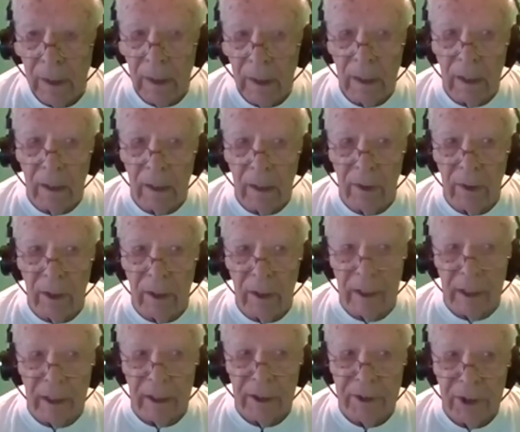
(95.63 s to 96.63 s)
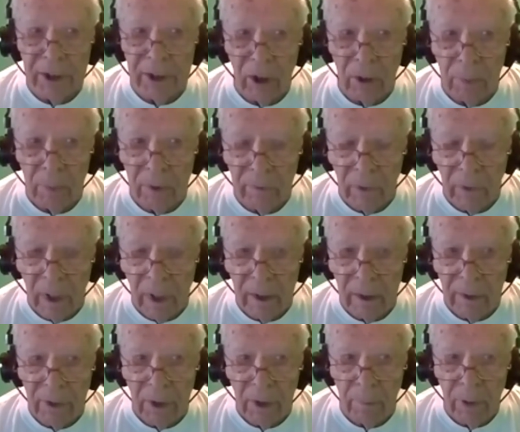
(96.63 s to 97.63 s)
And then Intel
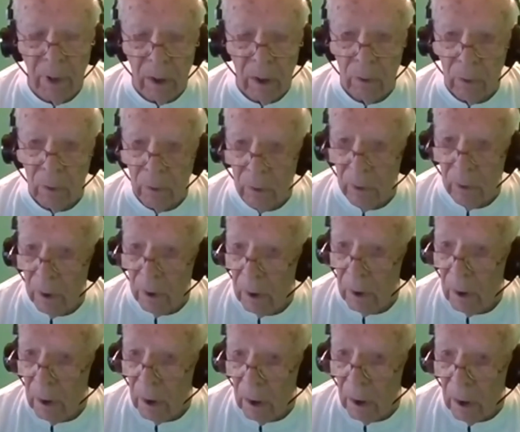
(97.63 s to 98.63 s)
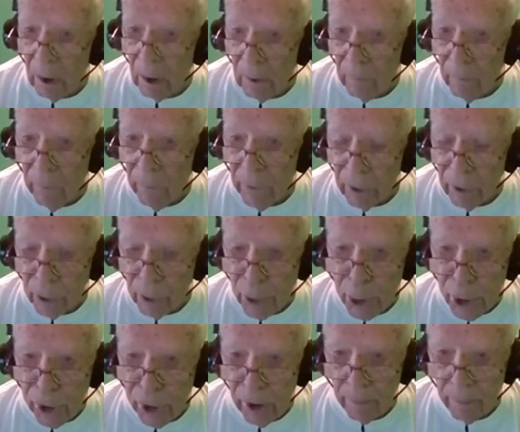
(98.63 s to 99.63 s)
provided the power of their
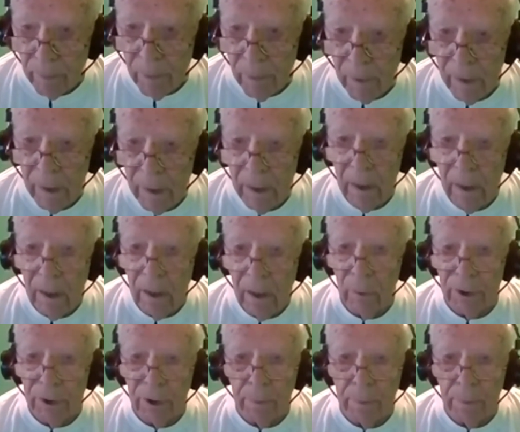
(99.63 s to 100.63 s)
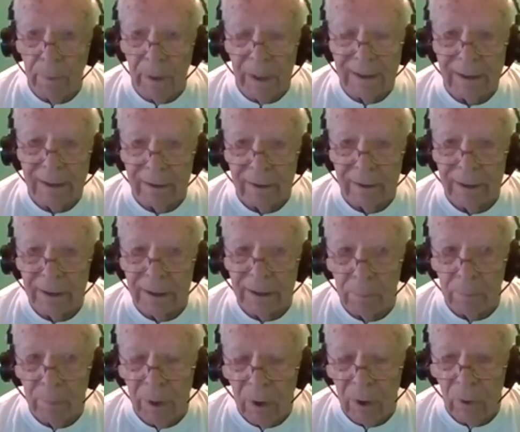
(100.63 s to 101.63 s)
chip, which basically is the
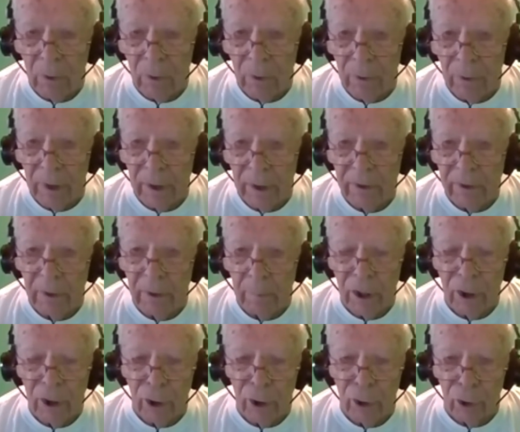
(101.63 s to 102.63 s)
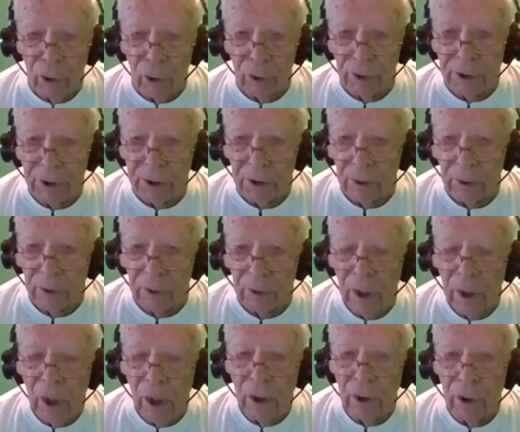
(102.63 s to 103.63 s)
power that's being used to
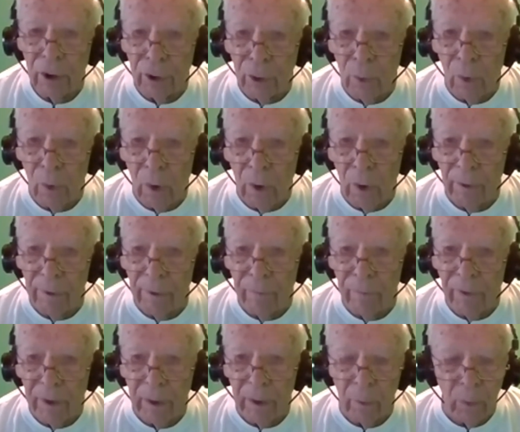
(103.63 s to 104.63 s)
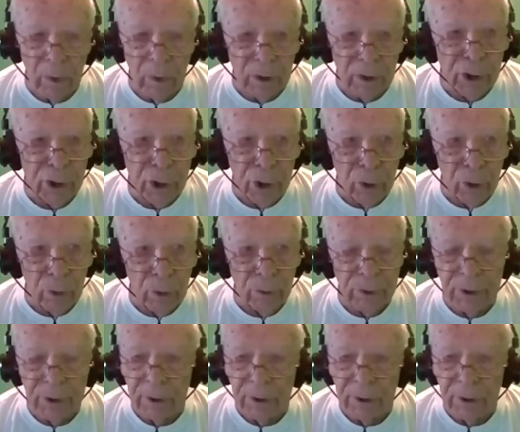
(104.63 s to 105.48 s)
do all the fireworks shows